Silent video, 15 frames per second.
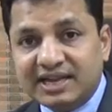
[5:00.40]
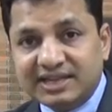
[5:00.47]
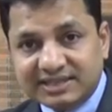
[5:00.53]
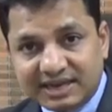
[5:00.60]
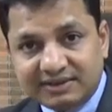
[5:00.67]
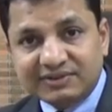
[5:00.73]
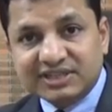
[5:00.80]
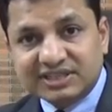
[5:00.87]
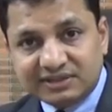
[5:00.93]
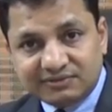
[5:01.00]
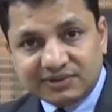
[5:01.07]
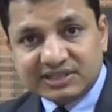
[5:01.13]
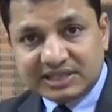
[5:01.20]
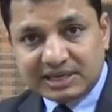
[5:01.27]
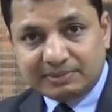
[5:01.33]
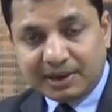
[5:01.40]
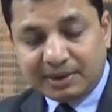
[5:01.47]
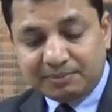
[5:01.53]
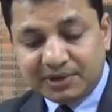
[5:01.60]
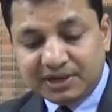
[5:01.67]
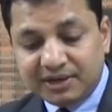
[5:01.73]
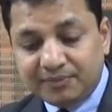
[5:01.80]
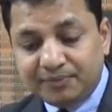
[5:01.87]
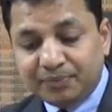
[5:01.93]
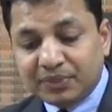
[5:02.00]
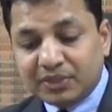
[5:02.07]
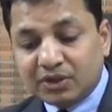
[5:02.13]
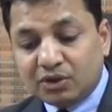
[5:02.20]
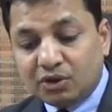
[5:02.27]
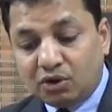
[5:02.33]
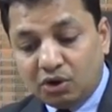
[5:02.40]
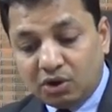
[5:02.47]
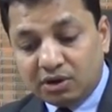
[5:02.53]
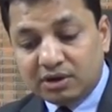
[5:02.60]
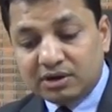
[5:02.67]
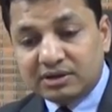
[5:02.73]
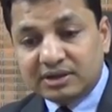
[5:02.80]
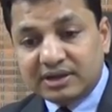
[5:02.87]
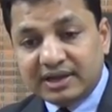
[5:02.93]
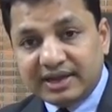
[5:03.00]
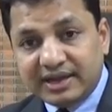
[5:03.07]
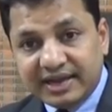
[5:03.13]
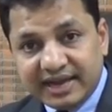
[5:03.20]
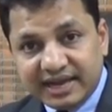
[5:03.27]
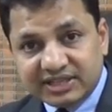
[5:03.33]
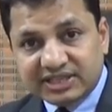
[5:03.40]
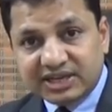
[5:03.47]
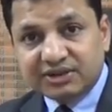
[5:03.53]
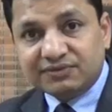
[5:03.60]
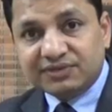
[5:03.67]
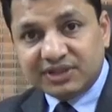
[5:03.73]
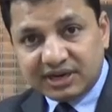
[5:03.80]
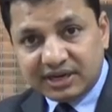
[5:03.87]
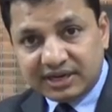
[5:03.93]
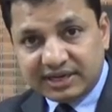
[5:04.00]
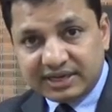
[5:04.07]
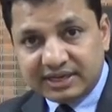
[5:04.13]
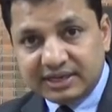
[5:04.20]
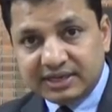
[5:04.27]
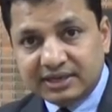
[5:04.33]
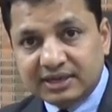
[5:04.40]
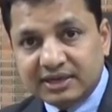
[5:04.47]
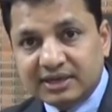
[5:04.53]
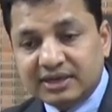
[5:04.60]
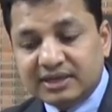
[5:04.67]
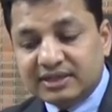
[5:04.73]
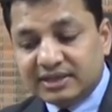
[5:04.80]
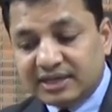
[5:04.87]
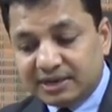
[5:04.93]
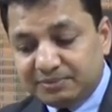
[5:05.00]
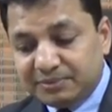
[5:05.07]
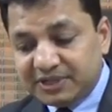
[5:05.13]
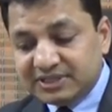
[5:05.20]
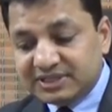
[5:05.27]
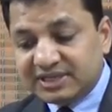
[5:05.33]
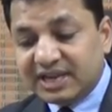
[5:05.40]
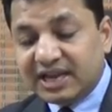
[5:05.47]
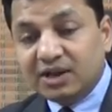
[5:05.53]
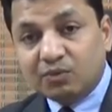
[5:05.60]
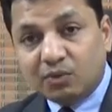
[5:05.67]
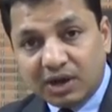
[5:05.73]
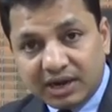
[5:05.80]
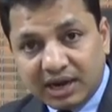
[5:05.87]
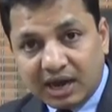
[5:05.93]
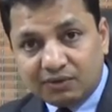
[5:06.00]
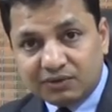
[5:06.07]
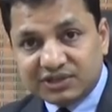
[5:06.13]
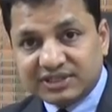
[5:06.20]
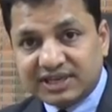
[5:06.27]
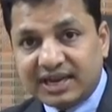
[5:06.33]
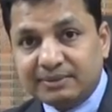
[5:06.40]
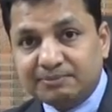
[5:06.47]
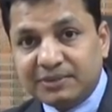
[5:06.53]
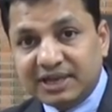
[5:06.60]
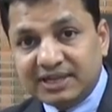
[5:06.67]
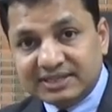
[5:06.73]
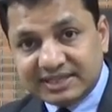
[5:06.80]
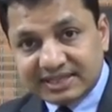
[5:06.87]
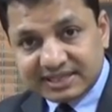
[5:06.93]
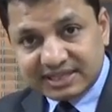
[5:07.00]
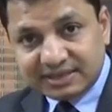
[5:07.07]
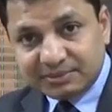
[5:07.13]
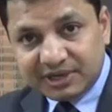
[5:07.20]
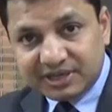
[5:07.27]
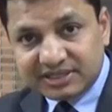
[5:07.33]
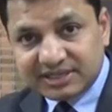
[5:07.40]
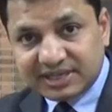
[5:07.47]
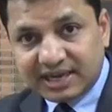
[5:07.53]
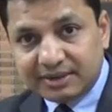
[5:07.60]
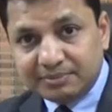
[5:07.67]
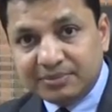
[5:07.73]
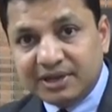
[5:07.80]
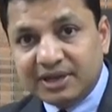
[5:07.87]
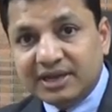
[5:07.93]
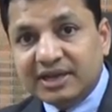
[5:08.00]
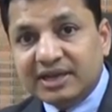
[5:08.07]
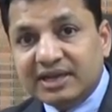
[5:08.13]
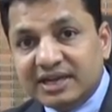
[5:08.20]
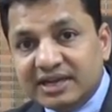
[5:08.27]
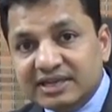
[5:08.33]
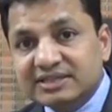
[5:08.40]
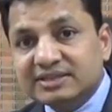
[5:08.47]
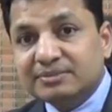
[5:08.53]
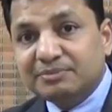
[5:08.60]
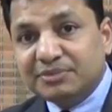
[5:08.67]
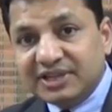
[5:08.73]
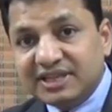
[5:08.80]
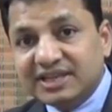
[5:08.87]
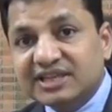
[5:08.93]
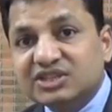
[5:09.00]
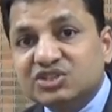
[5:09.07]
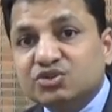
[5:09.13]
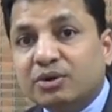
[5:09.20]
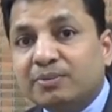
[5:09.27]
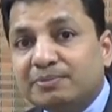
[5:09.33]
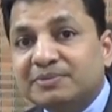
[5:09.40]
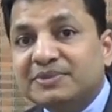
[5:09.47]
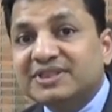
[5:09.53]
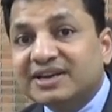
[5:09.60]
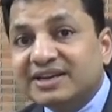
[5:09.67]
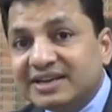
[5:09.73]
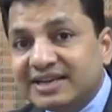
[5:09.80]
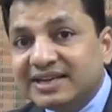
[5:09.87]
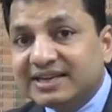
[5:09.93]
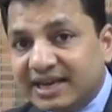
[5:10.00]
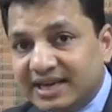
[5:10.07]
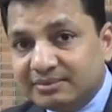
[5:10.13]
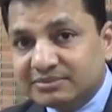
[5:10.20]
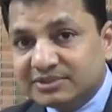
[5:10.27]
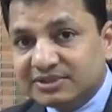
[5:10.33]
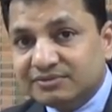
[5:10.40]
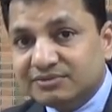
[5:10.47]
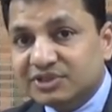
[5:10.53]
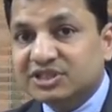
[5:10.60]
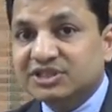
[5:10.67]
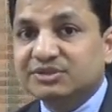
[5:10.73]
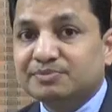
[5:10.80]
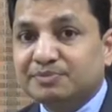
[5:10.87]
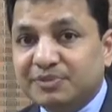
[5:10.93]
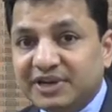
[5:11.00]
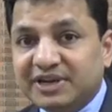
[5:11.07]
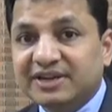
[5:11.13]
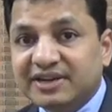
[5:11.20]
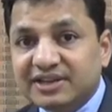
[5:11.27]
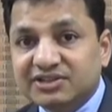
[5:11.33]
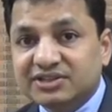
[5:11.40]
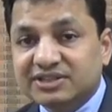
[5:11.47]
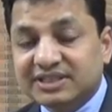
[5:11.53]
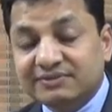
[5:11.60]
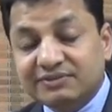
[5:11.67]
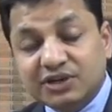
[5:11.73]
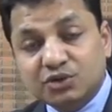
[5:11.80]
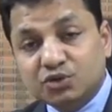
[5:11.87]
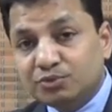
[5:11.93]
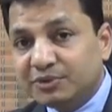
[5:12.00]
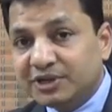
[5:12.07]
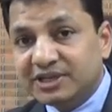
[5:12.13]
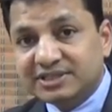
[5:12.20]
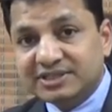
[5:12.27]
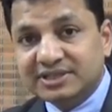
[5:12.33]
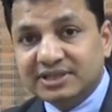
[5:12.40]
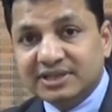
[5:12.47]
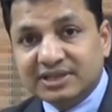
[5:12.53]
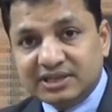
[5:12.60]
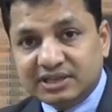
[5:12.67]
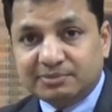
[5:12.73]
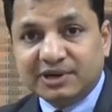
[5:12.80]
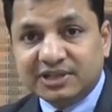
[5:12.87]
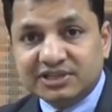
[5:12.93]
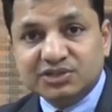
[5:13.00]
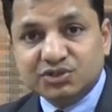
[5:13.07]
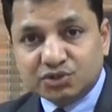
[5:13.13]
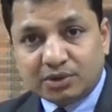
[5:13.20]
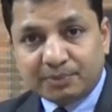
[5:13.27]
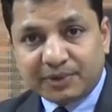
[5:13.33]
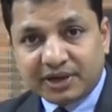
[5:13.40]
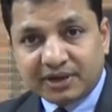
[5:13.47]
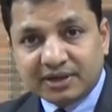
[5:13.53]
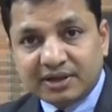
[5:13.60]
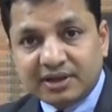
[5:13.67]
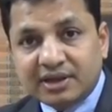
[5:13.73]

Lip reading: is having severe sleep apnea or AHI of 30, that means in 1 hour's time, in 60 minutes time, his breathing is stopped 30 times, which is pretty dangerous. Every 2 minutes, the breath is stopping.